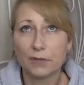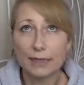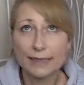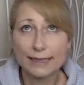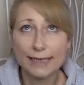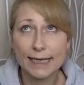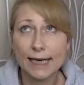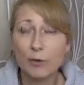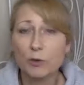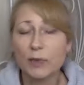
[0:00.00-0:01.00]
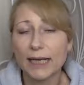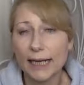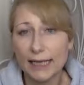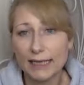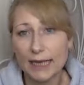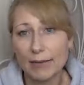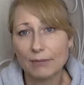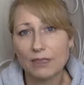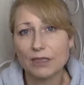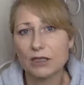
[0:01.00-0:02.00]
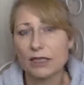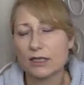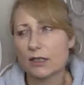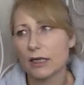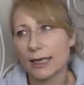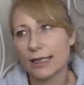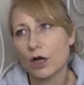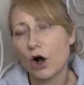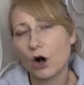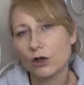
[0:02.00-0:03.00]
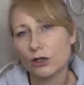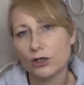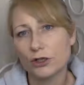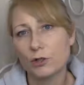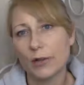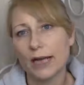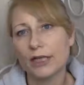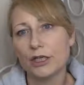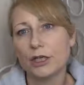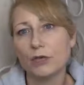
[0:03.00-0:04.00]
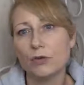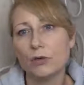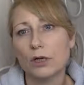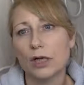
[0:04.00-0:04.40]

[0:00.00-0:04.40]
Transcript: saying I would be glad it happened is, is, is hard to do, but I knew